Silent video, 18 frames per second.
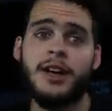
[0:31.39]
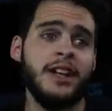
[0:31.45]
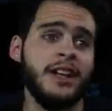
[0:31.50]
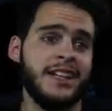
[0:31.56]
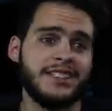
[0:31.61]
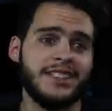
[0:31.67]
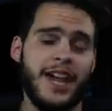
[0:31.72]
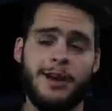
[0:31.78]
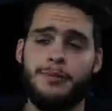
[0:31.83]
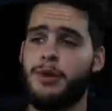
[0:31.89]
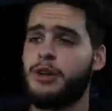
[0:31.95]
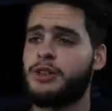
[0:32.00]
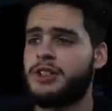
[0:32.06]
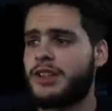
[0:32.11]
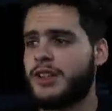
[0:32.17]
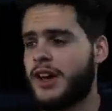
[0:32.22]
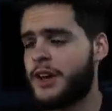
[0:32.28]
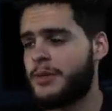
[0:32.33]
Let's add Bo to
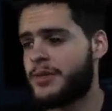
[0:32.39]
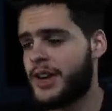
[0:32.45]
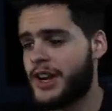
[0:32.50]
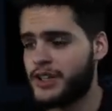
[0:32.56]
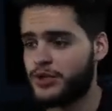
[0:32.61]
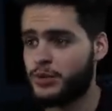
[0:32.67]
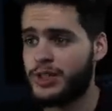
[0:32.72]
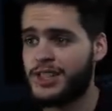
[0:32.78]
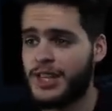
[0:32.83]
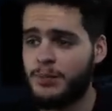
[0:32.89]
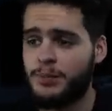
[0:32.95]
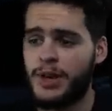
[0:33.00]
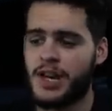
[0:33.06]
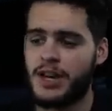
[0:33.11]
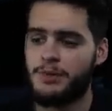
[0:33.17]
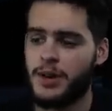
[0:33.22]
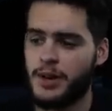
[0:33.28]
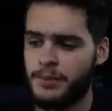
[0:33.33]
the lineup, guys. We did pick
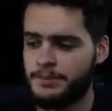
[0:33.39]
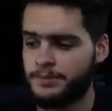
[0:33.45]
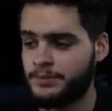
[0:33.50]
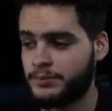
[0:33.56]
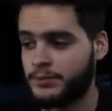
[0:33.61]
him up,